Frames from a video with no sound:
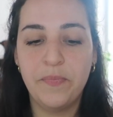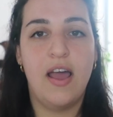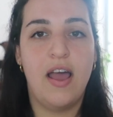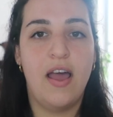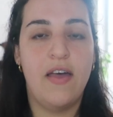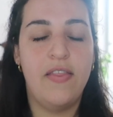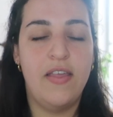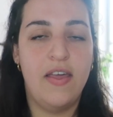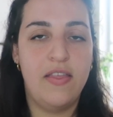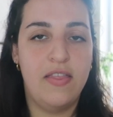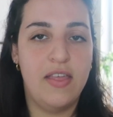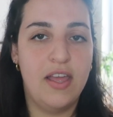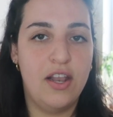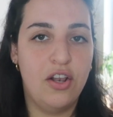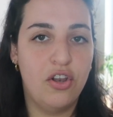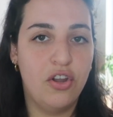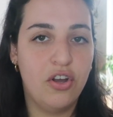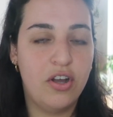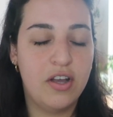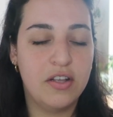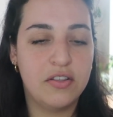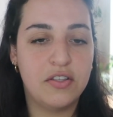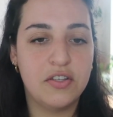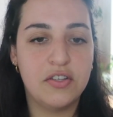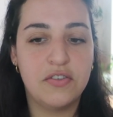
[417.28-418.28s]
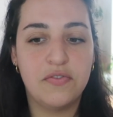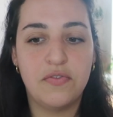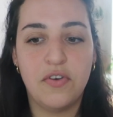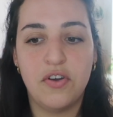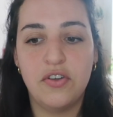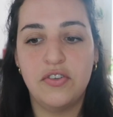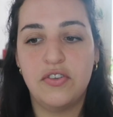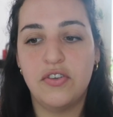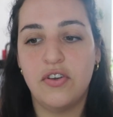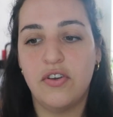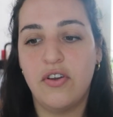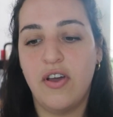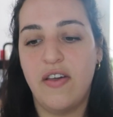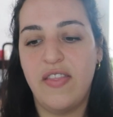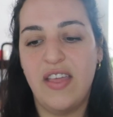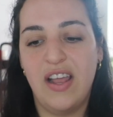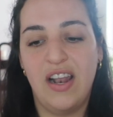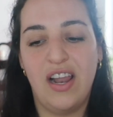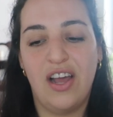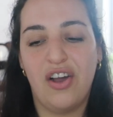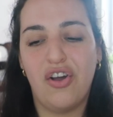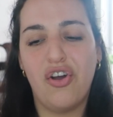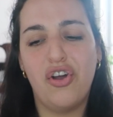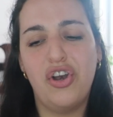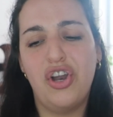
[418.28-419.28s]
And they then look at this photo and they're
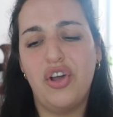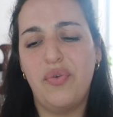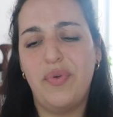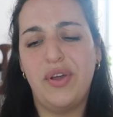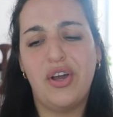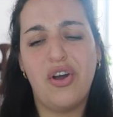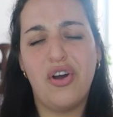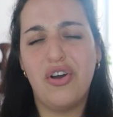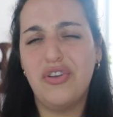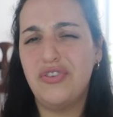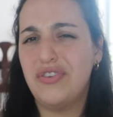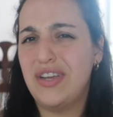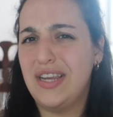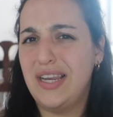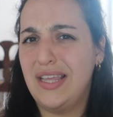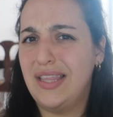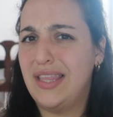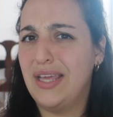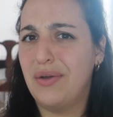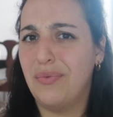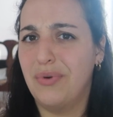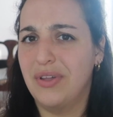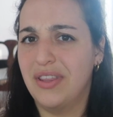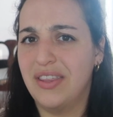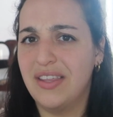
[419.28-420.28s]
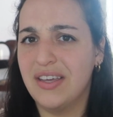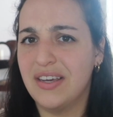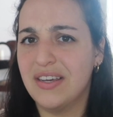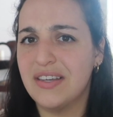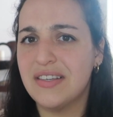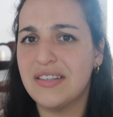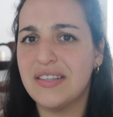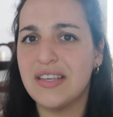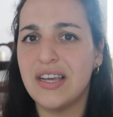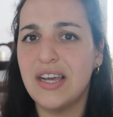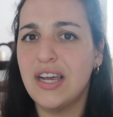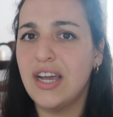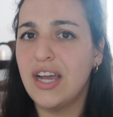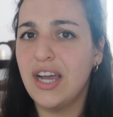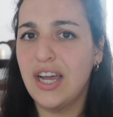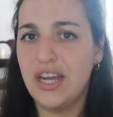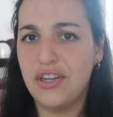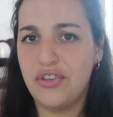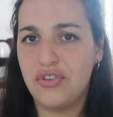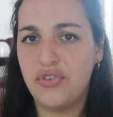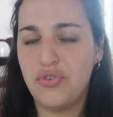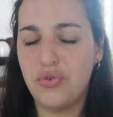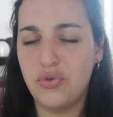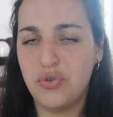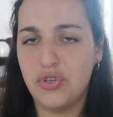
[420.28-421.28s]
like, oh no, we can't do anything with this. It's
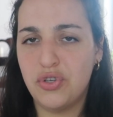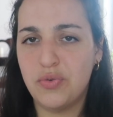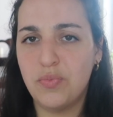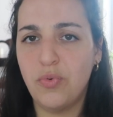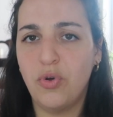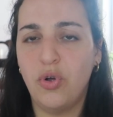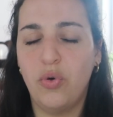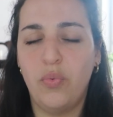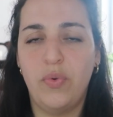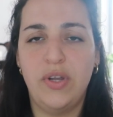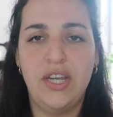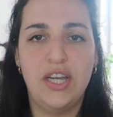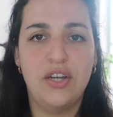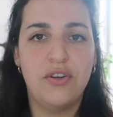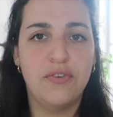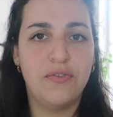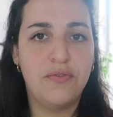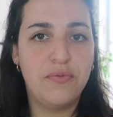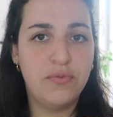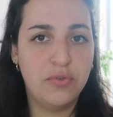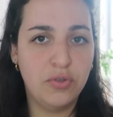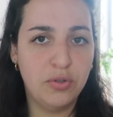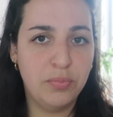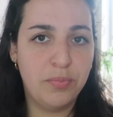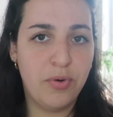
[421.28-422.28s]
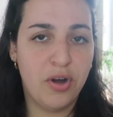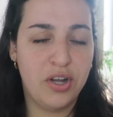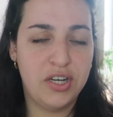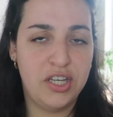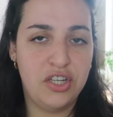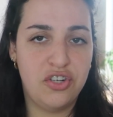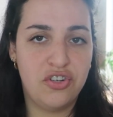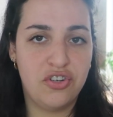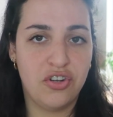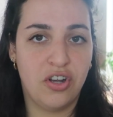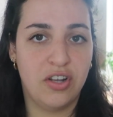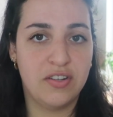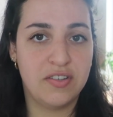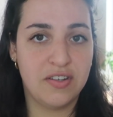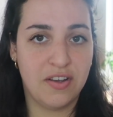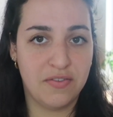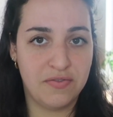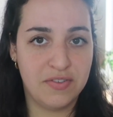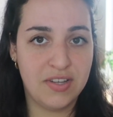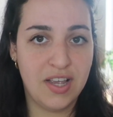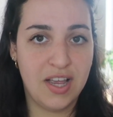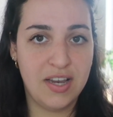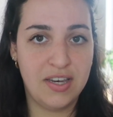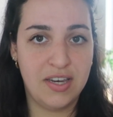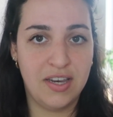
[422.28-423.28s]
too small. We need a full body shot of
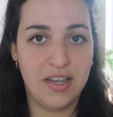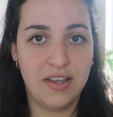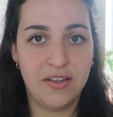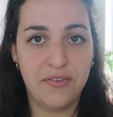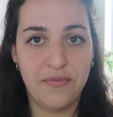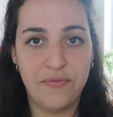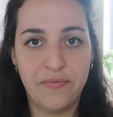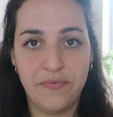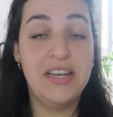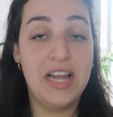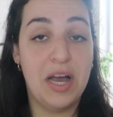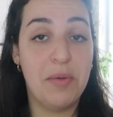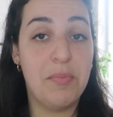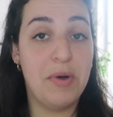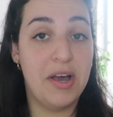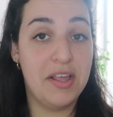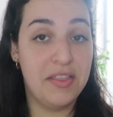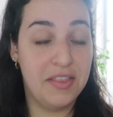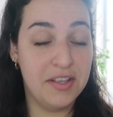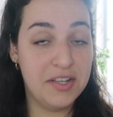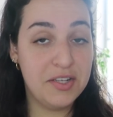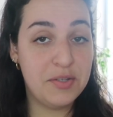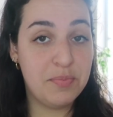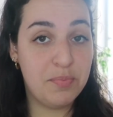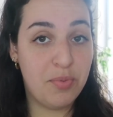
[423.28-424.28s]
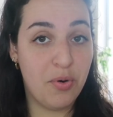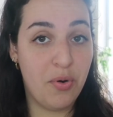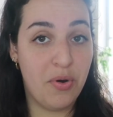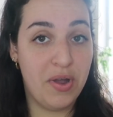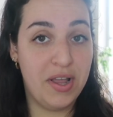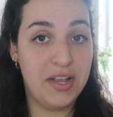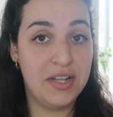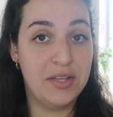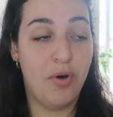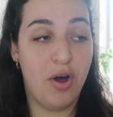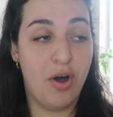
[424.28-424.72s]
Tanya. Now, by this point,